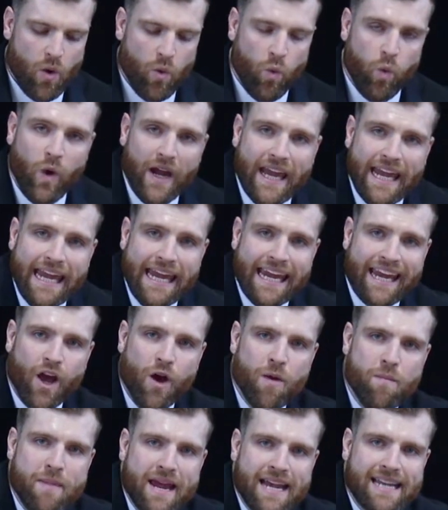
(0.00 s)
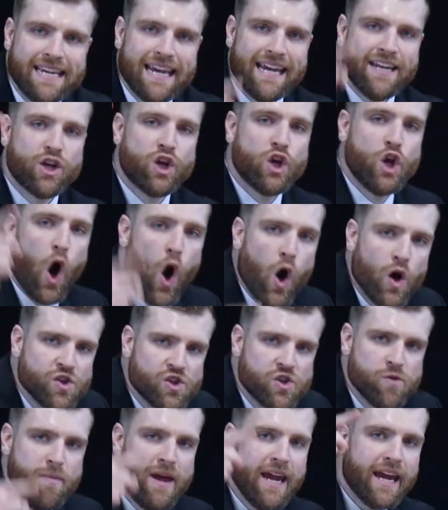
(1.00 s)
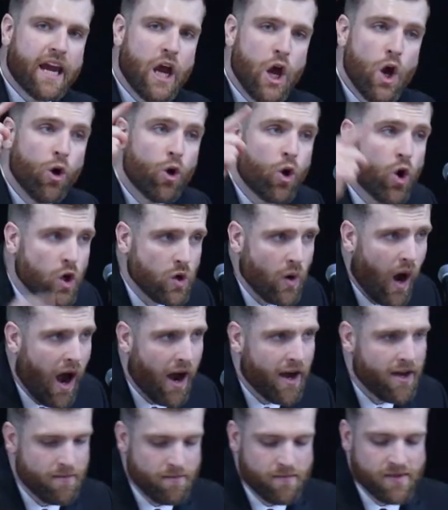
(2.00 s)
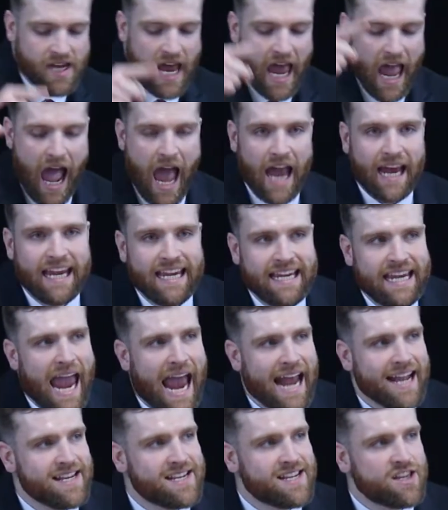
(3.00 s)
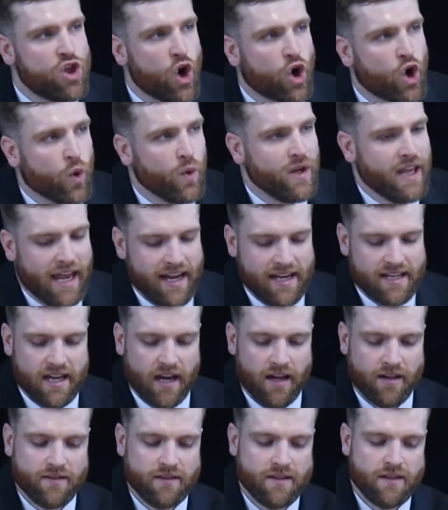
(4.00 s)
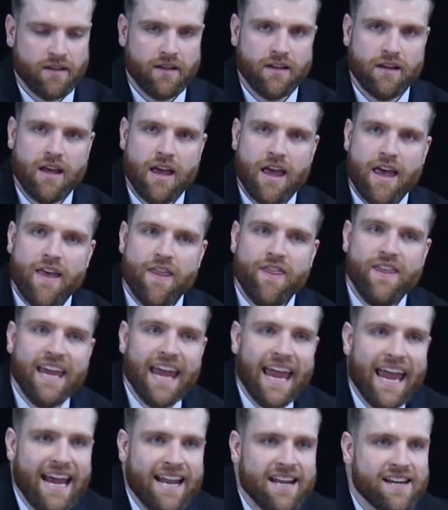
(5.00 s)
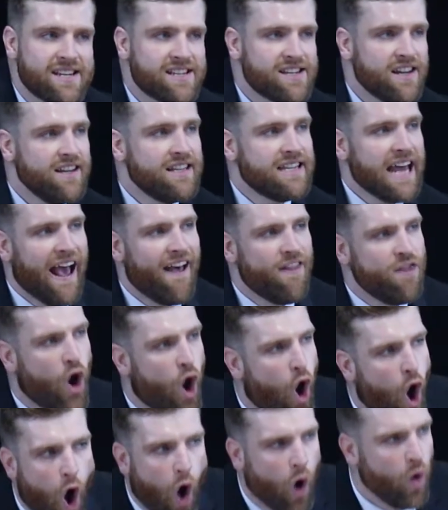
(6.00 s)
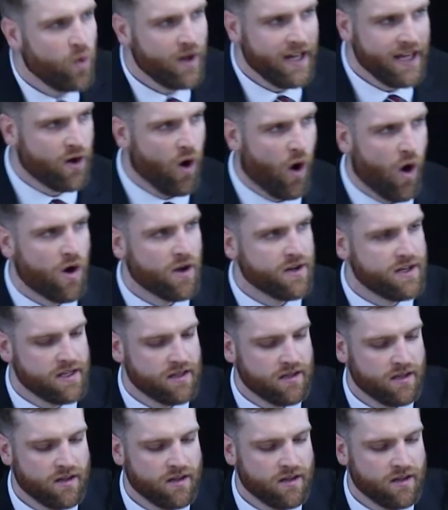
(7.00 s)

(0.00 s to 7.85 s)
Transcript: We committed cosmic crimes against the Creator, the innocent and the holy God.